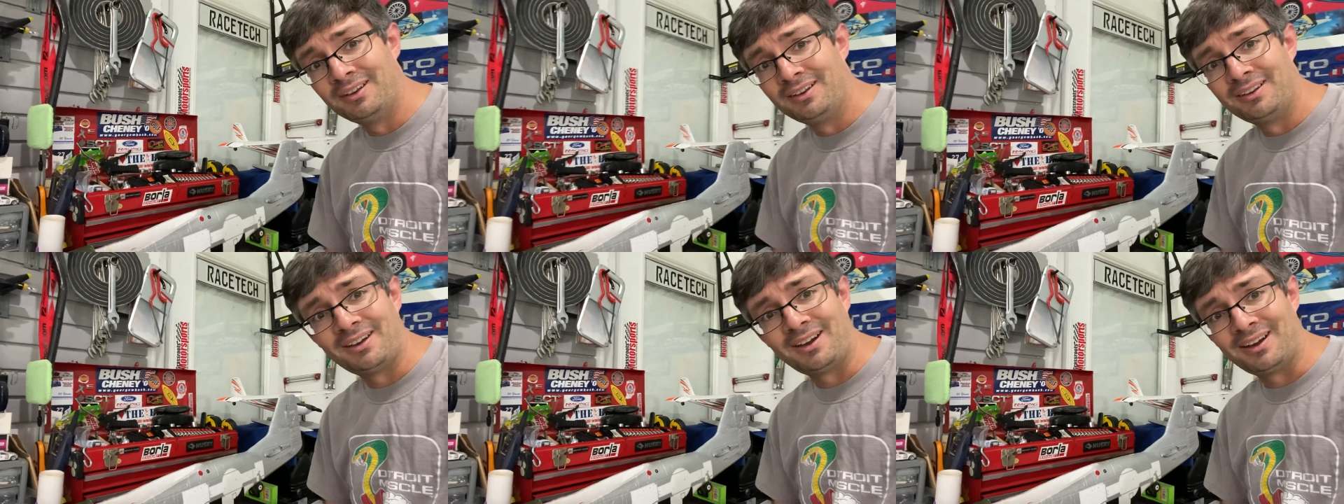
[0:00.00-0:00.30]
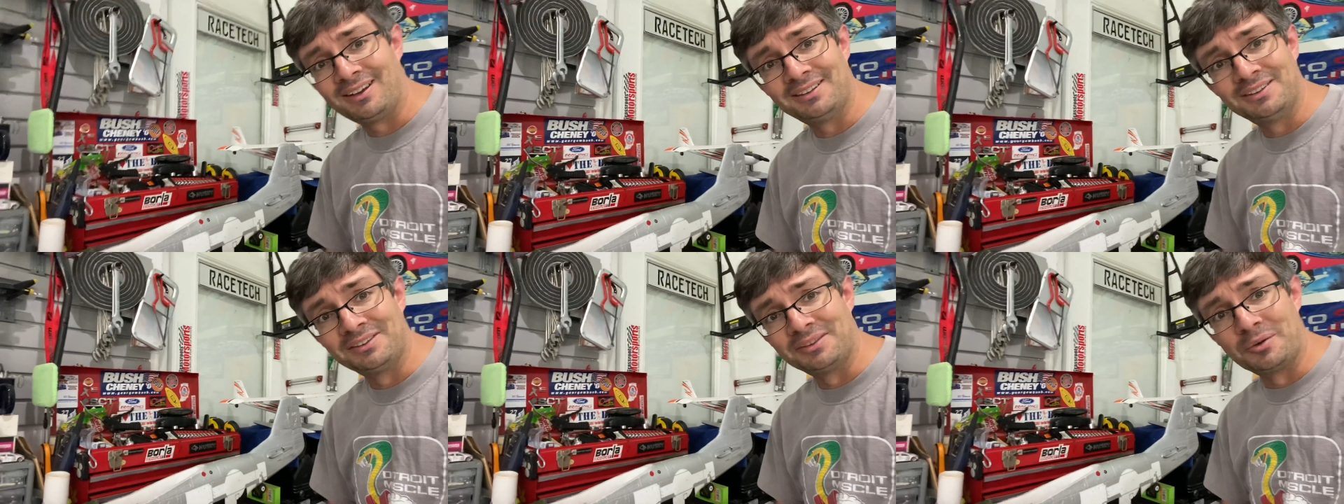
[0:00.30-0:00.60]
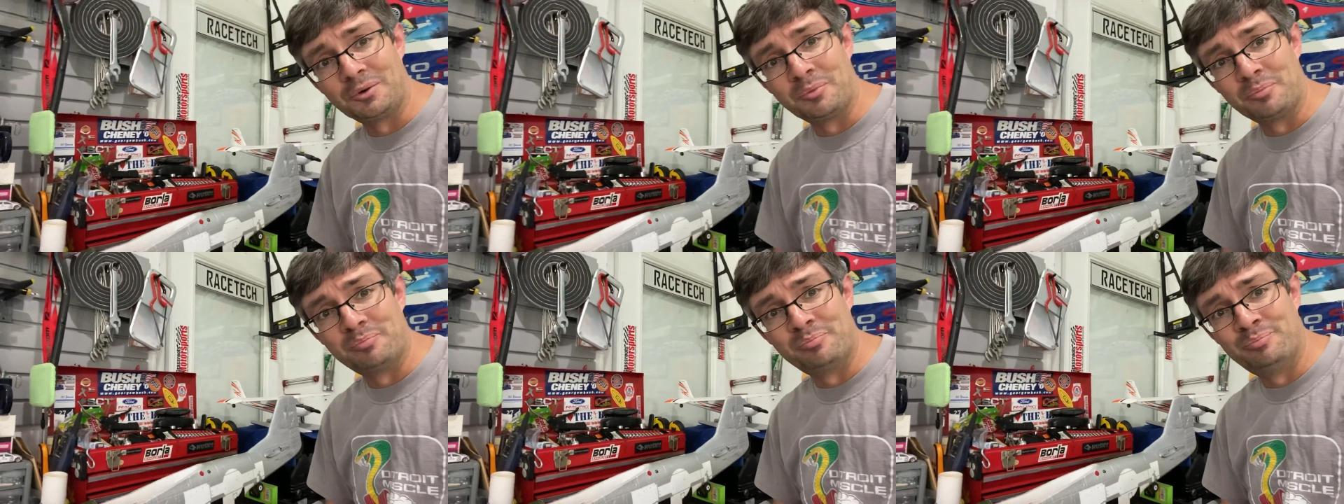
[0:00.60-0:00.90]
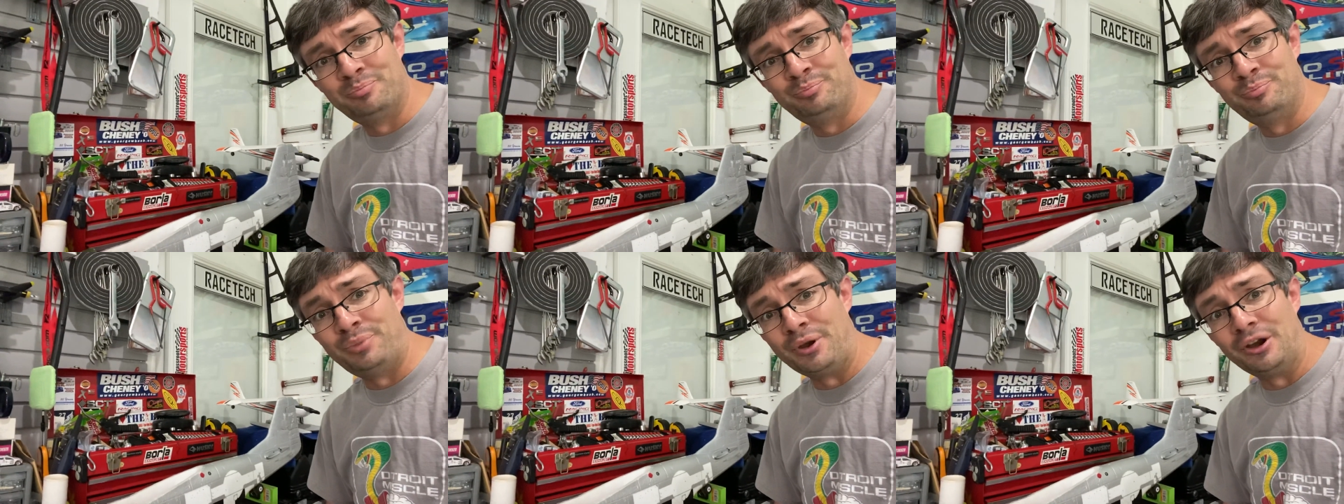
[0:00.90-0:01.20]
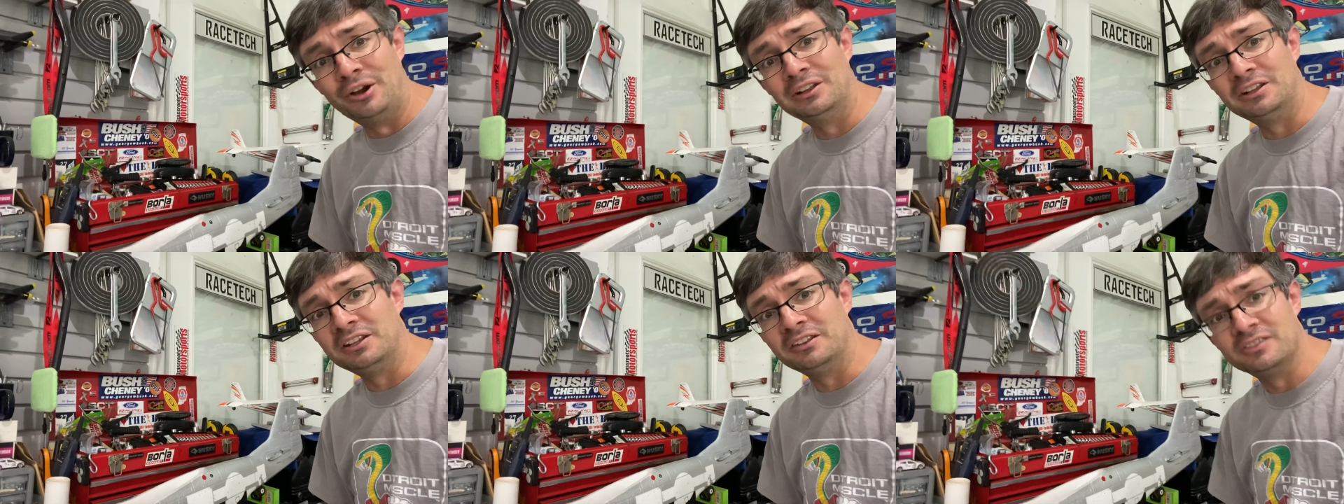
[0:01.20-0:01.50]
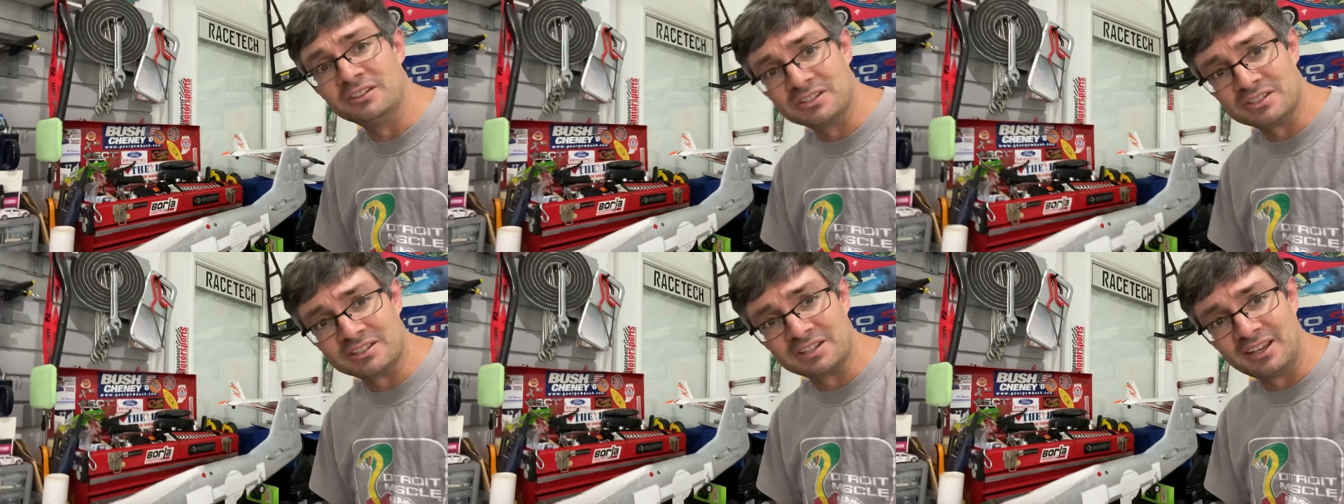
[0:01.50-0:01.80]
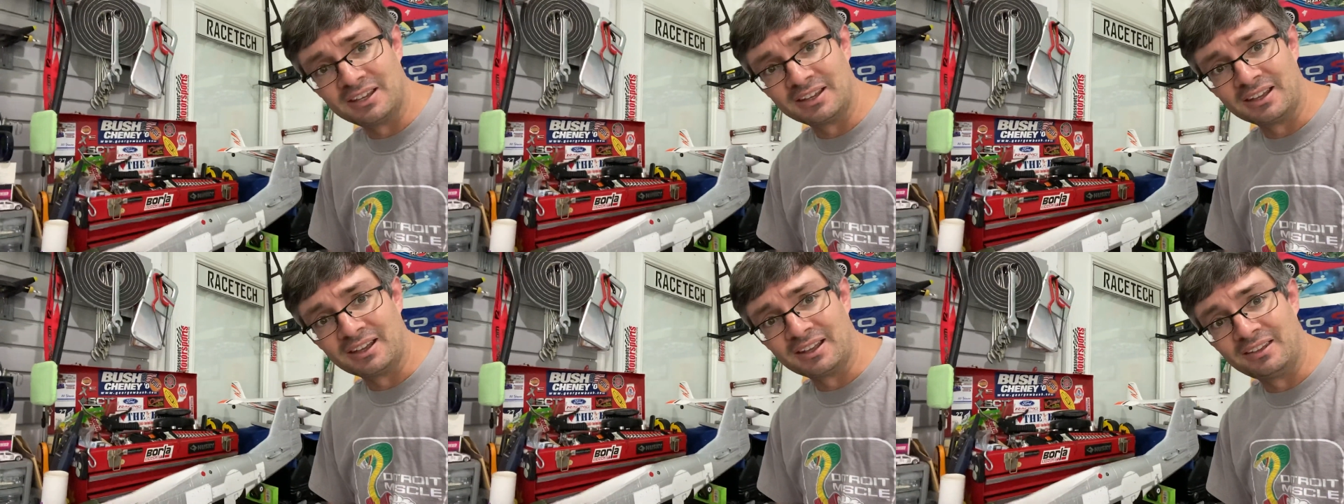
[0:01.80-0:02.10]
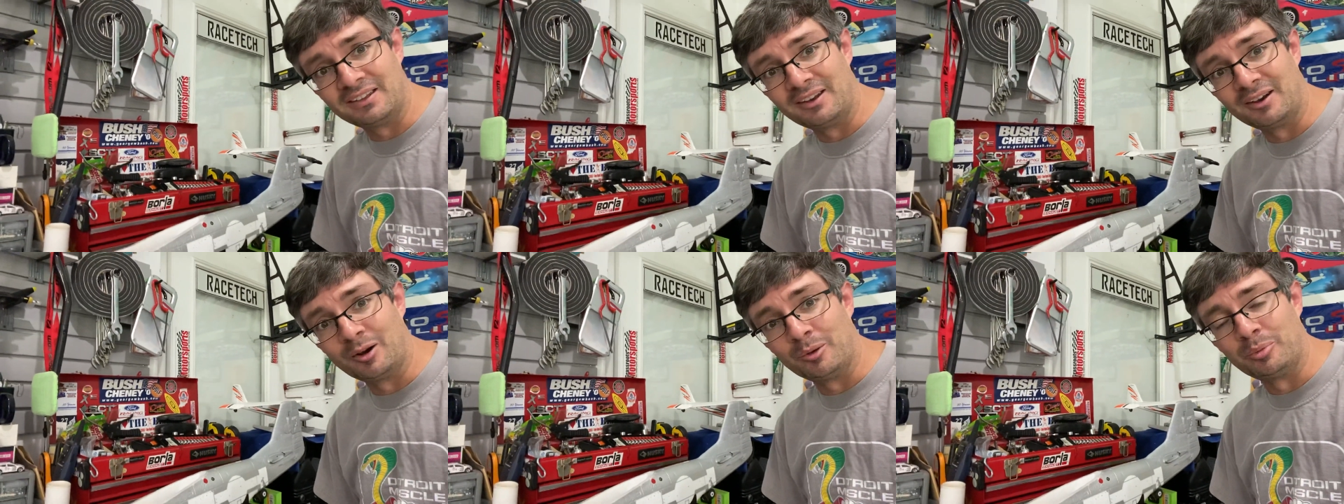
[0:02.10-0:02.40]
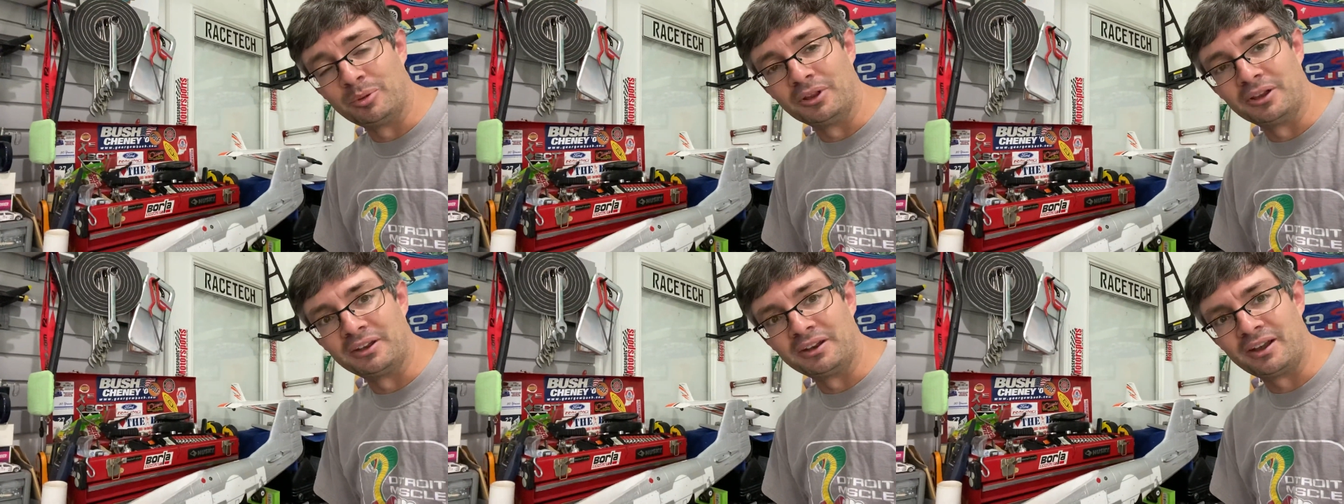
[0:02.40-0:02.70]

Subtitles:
Oddly, they're barely even staying on the airplane.